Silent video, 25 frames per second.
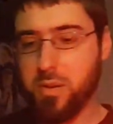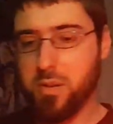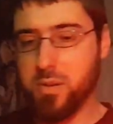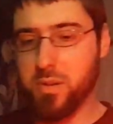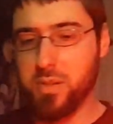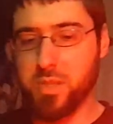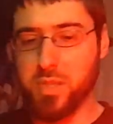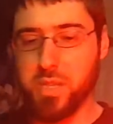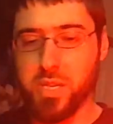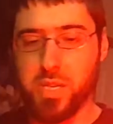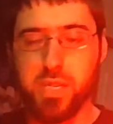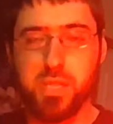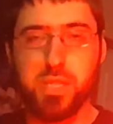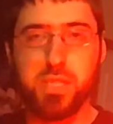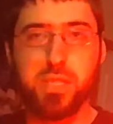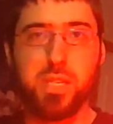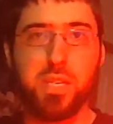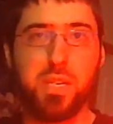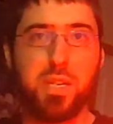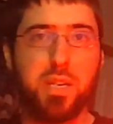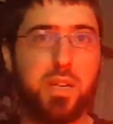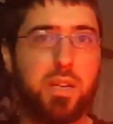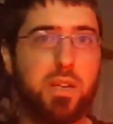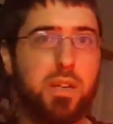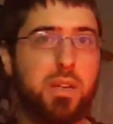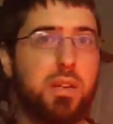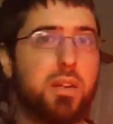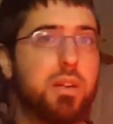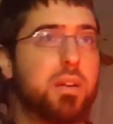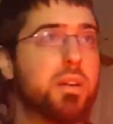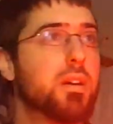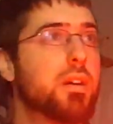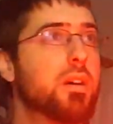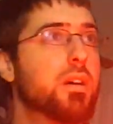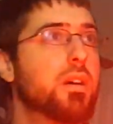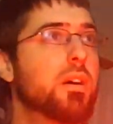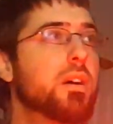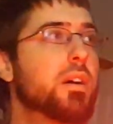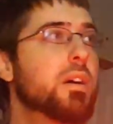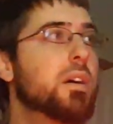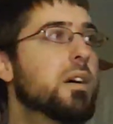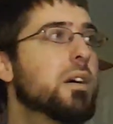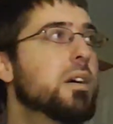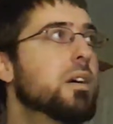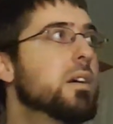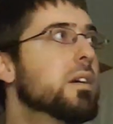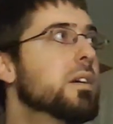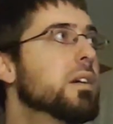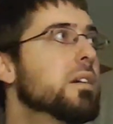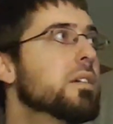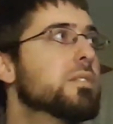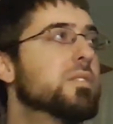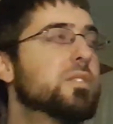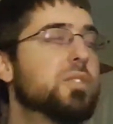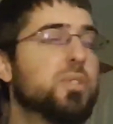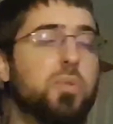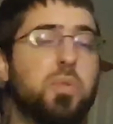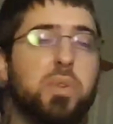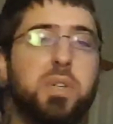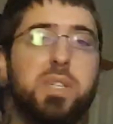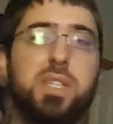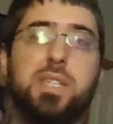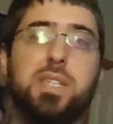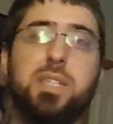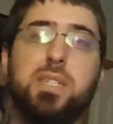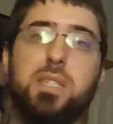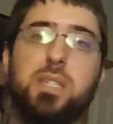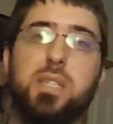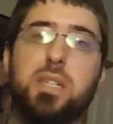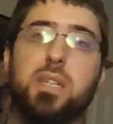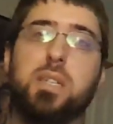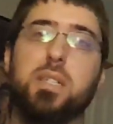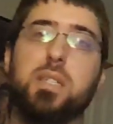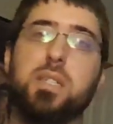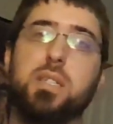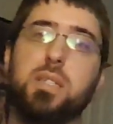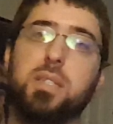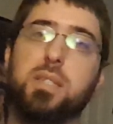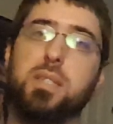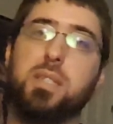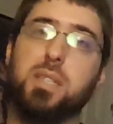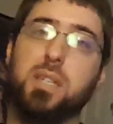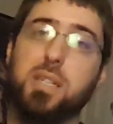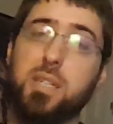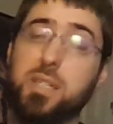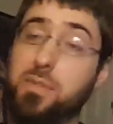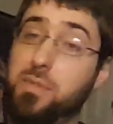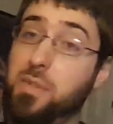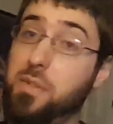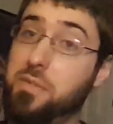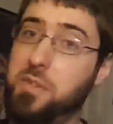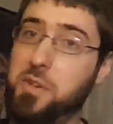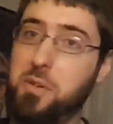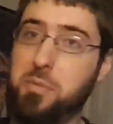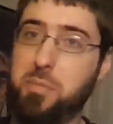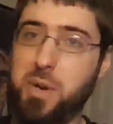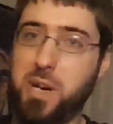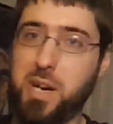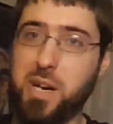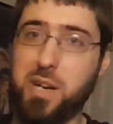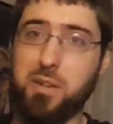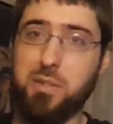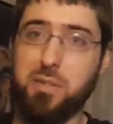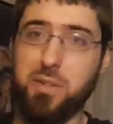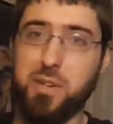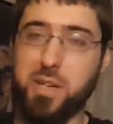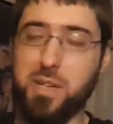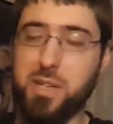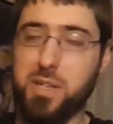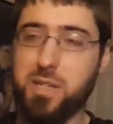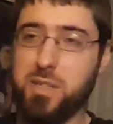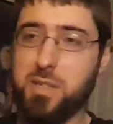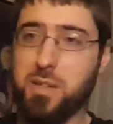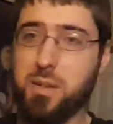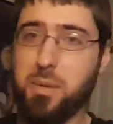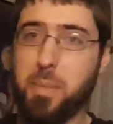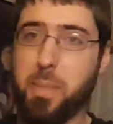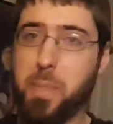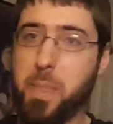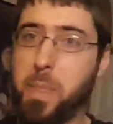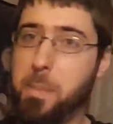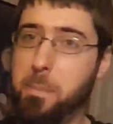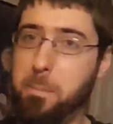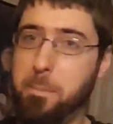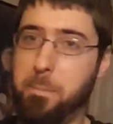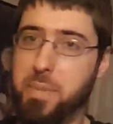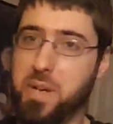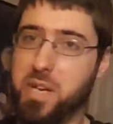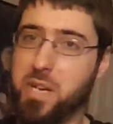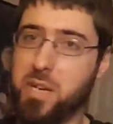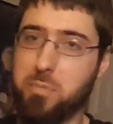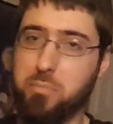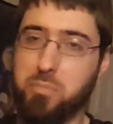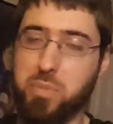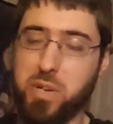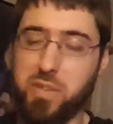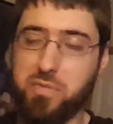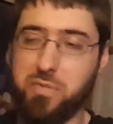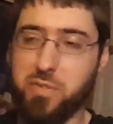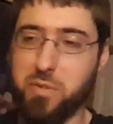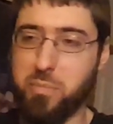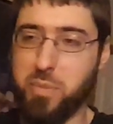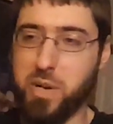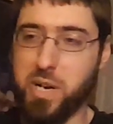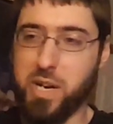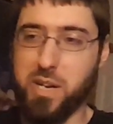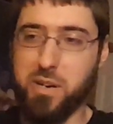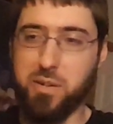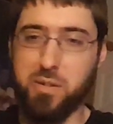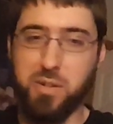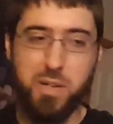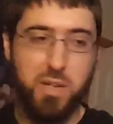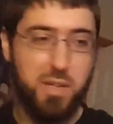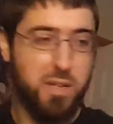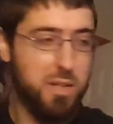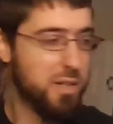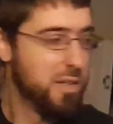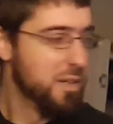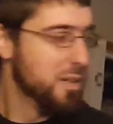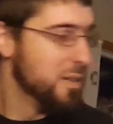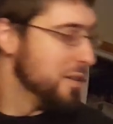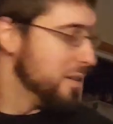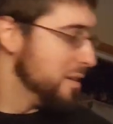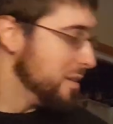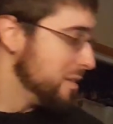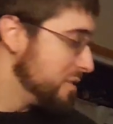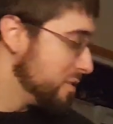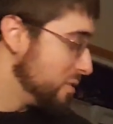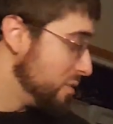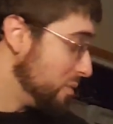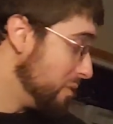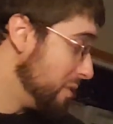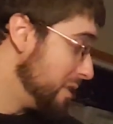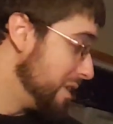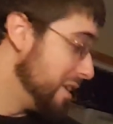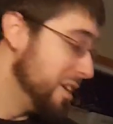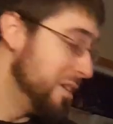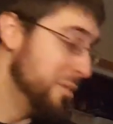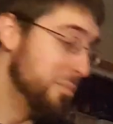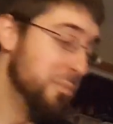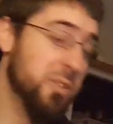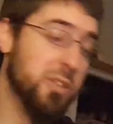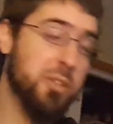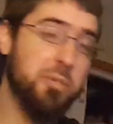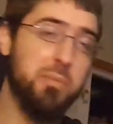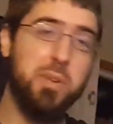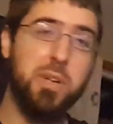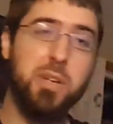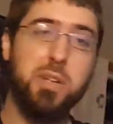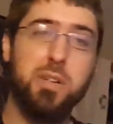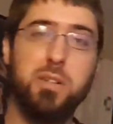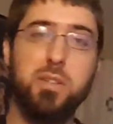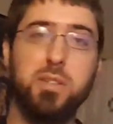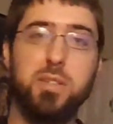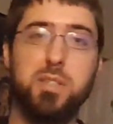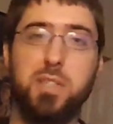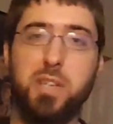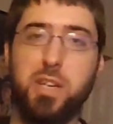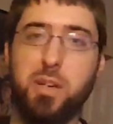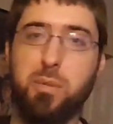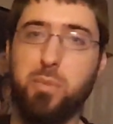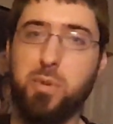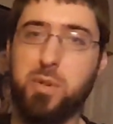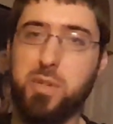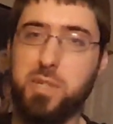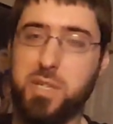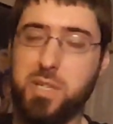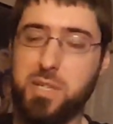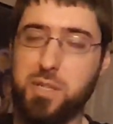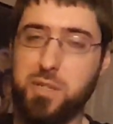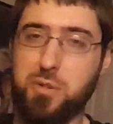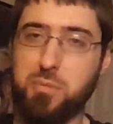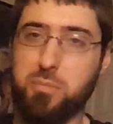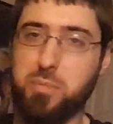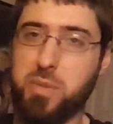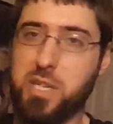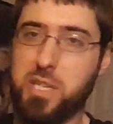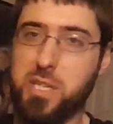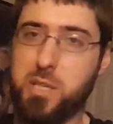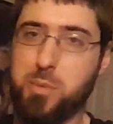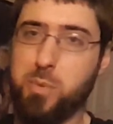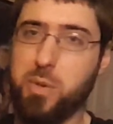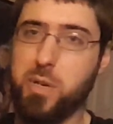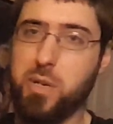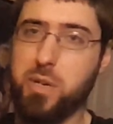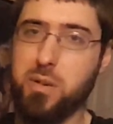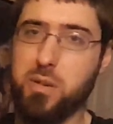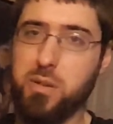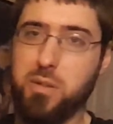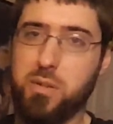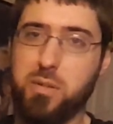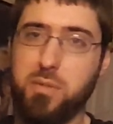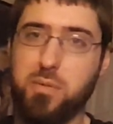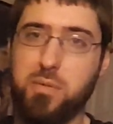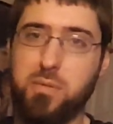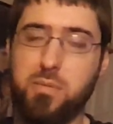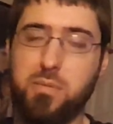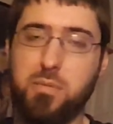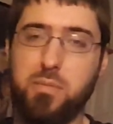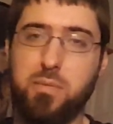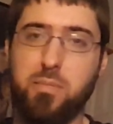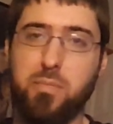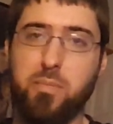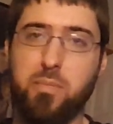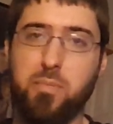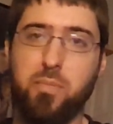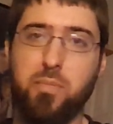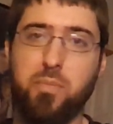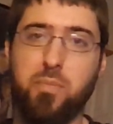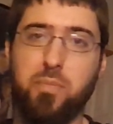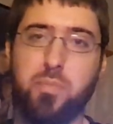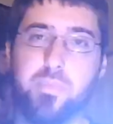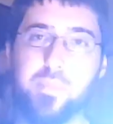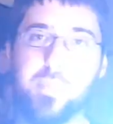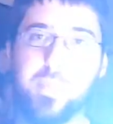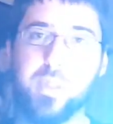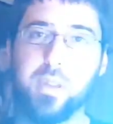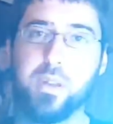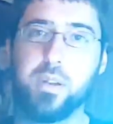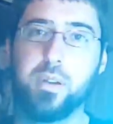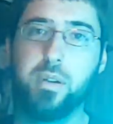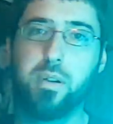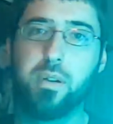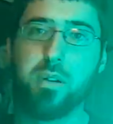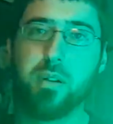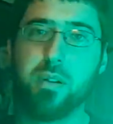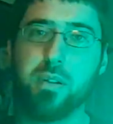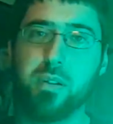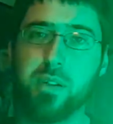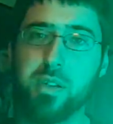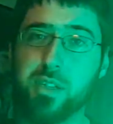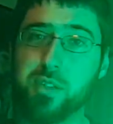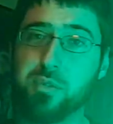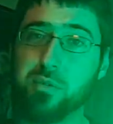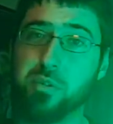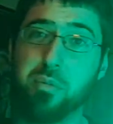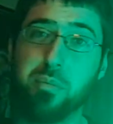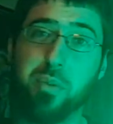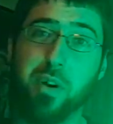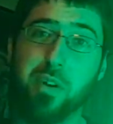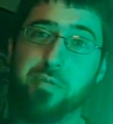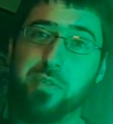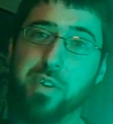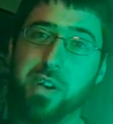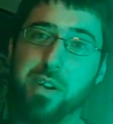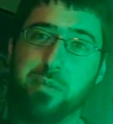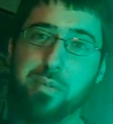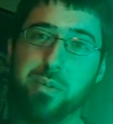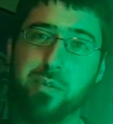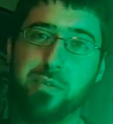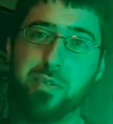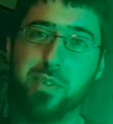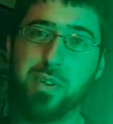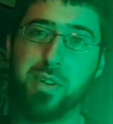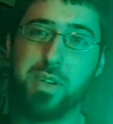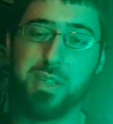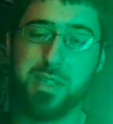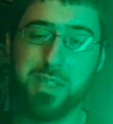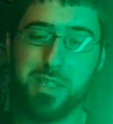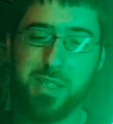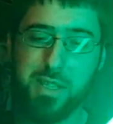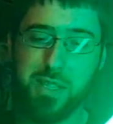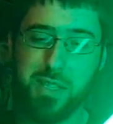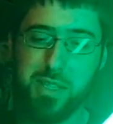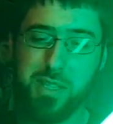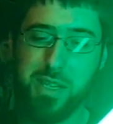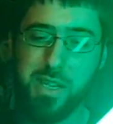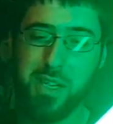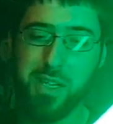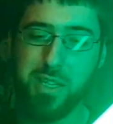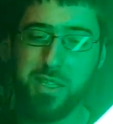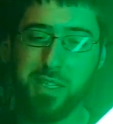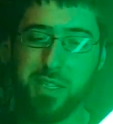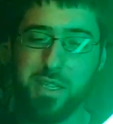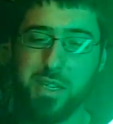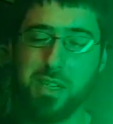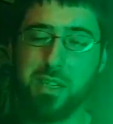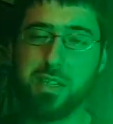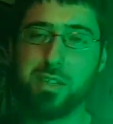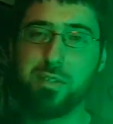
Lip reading: This has a 26-650 battery in it. Big beefy battery. 28mm Saber Essential bass speaker. This is one of my favorite fonts, the Teensy